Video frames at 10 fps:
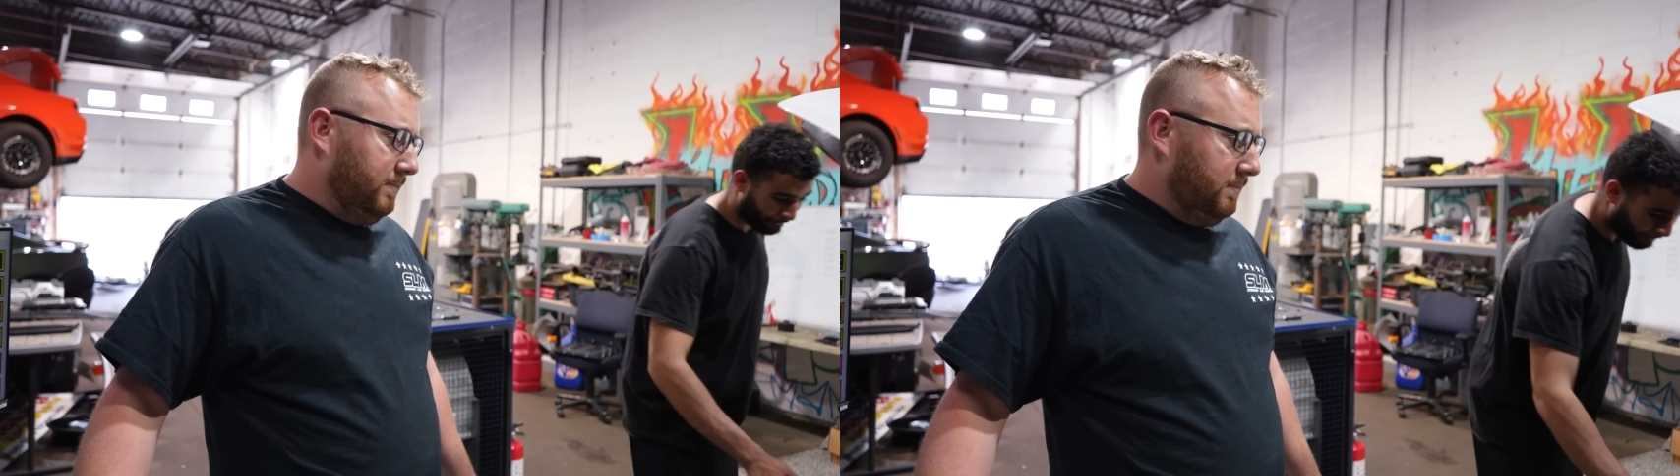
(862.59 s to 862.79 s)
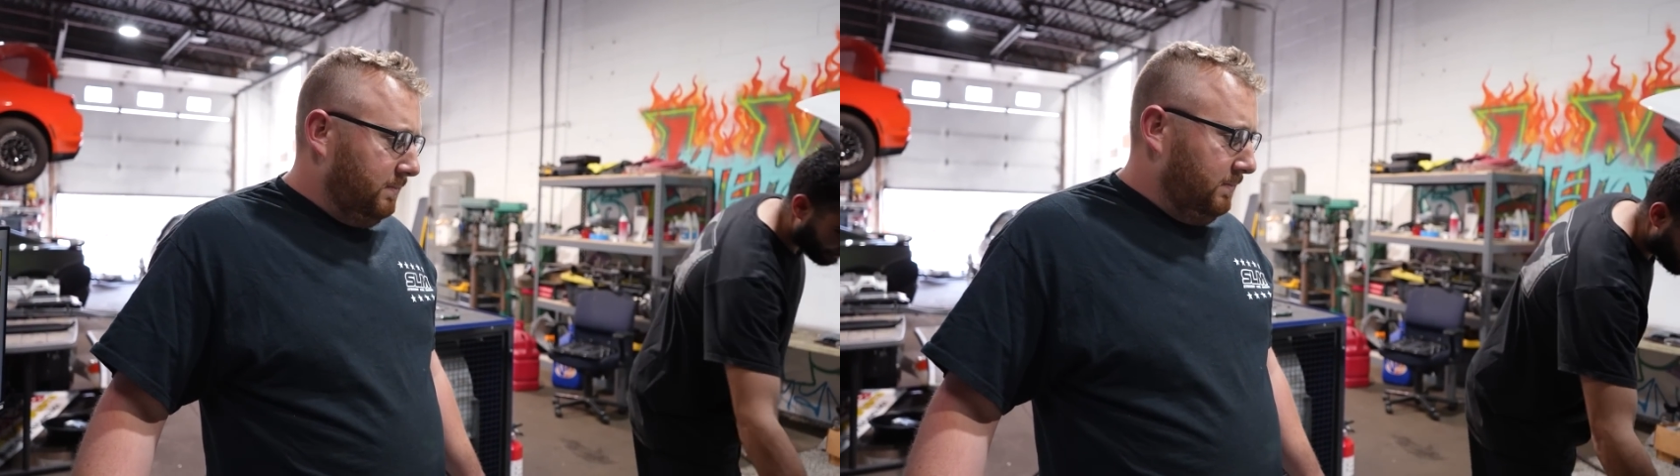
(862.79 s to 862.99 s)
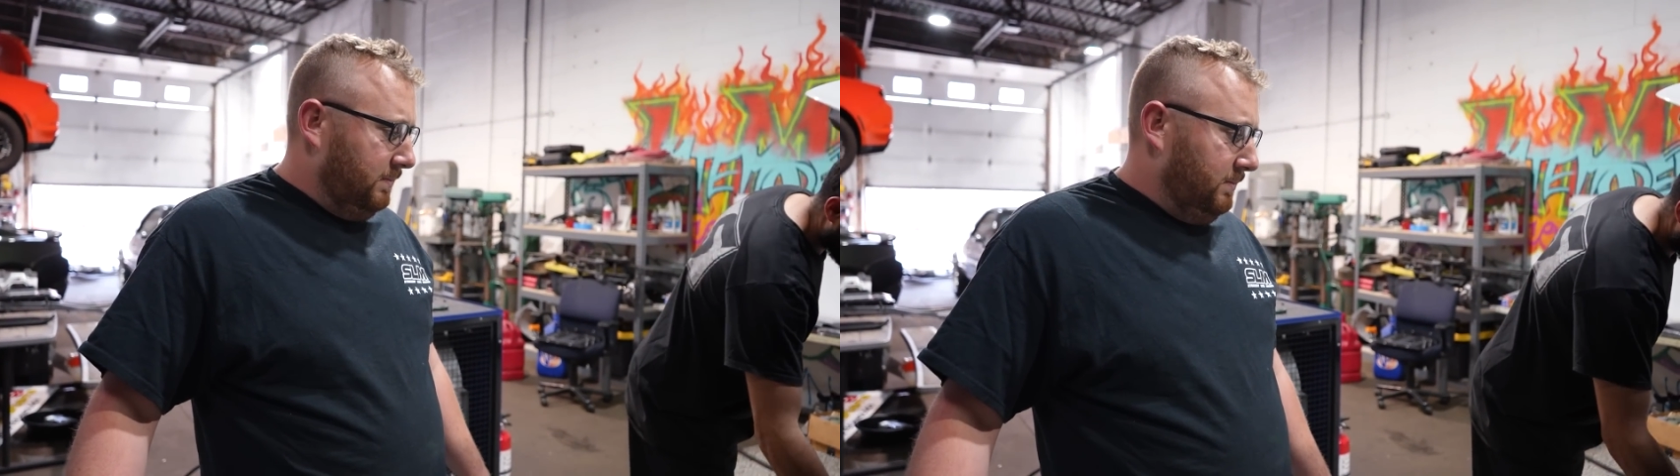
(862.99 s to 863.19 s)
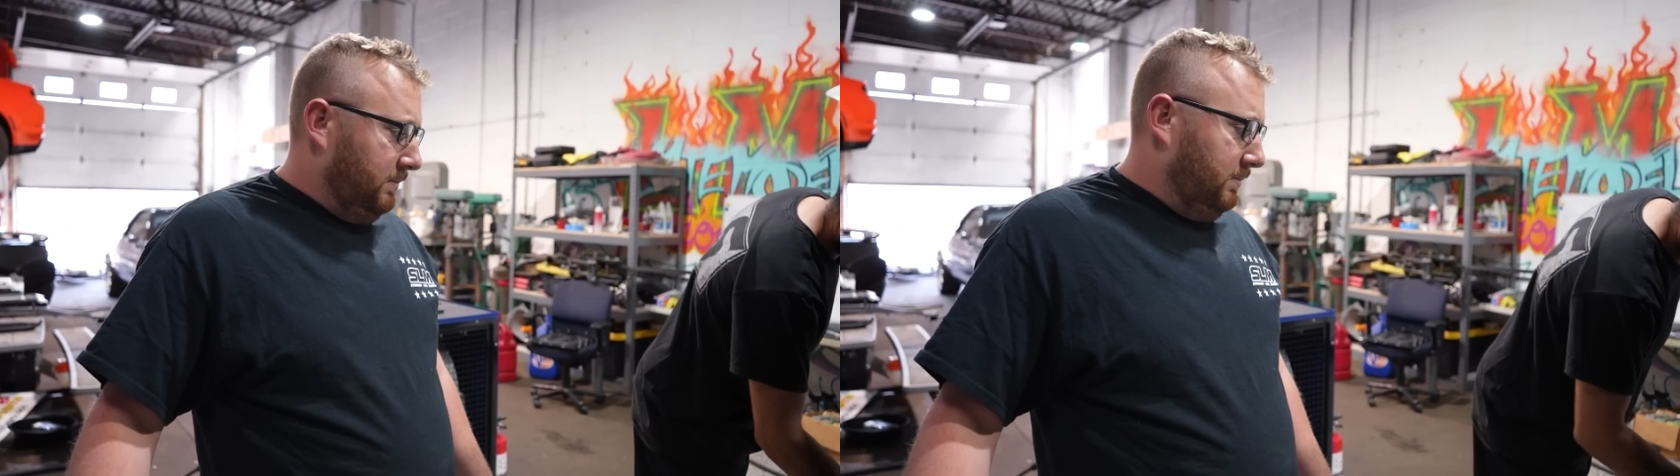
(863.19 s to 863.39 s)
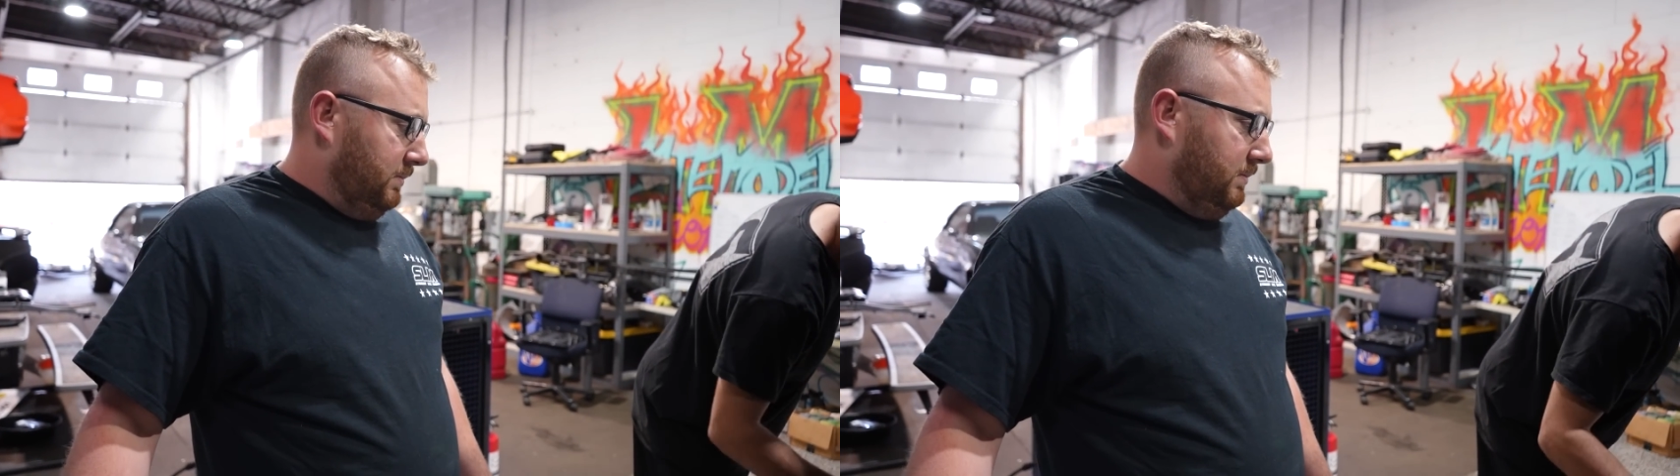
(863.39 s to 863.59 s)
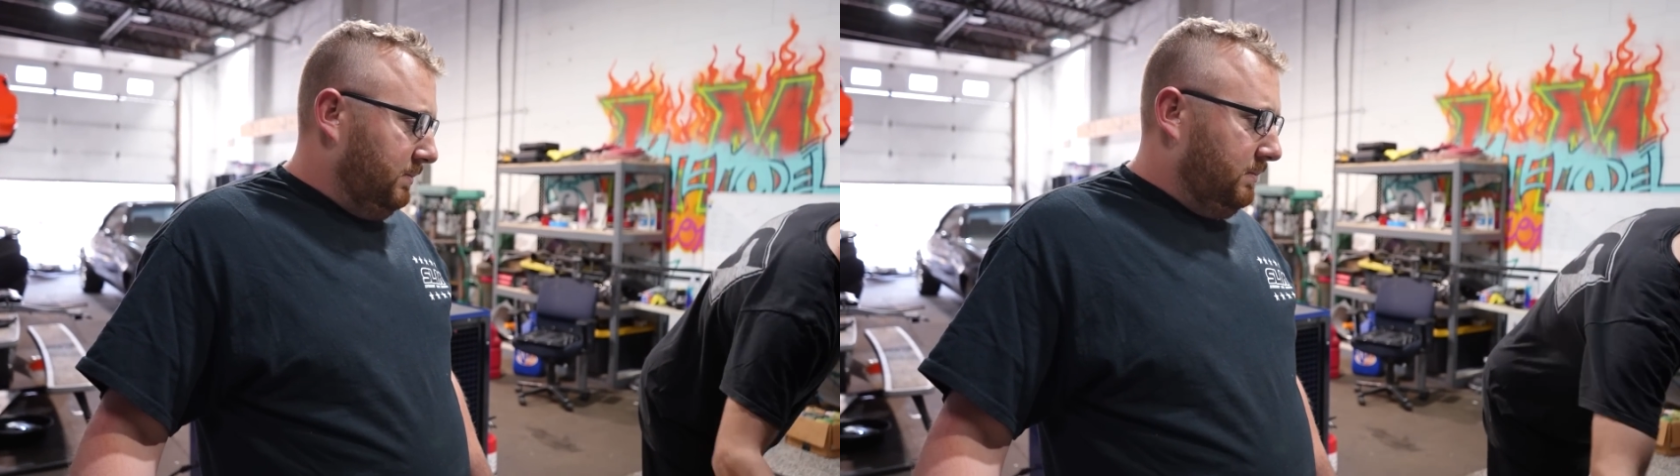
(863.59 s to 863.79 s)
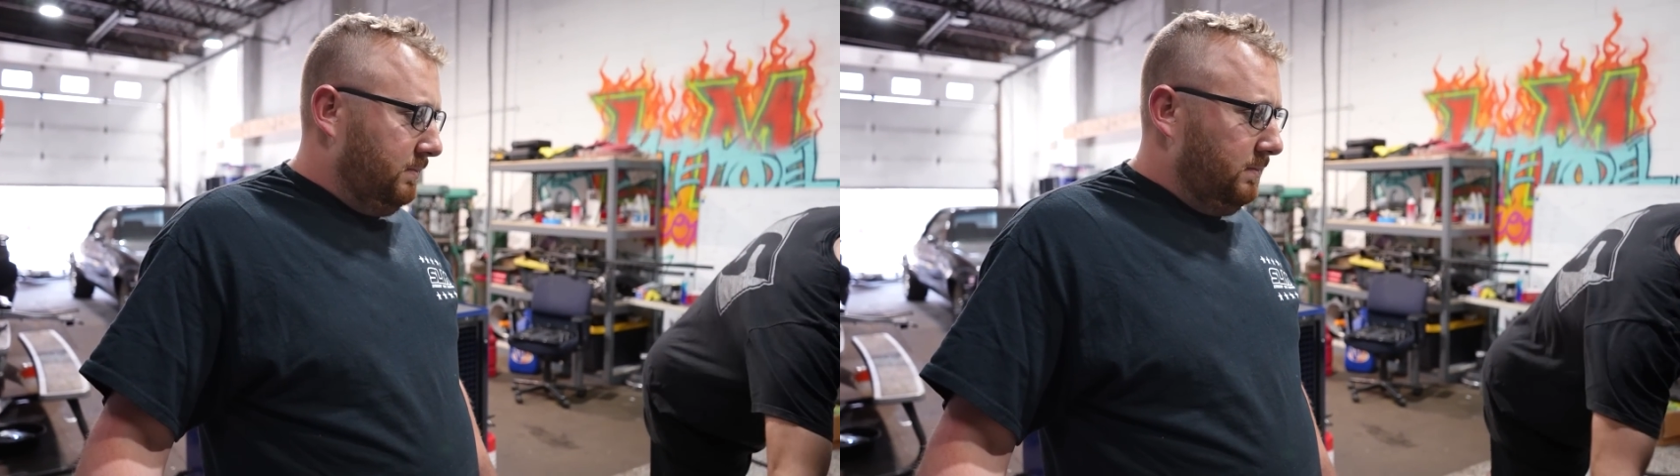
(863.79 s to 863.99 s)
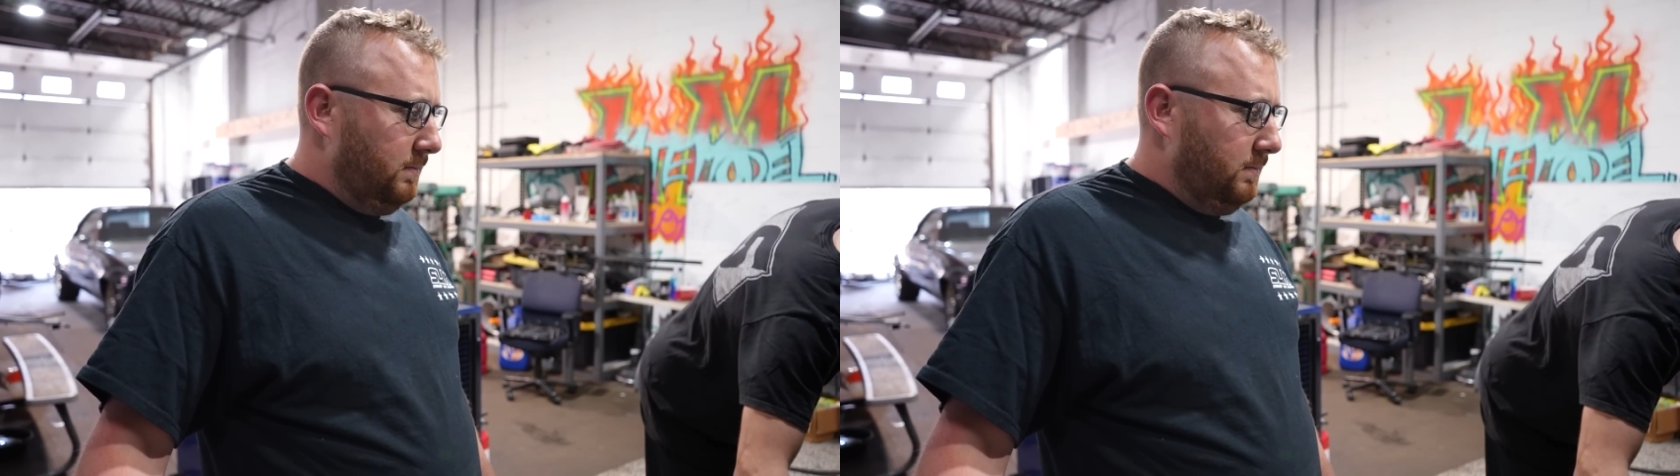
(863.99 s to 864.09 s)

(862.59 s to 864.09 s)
And it's probably also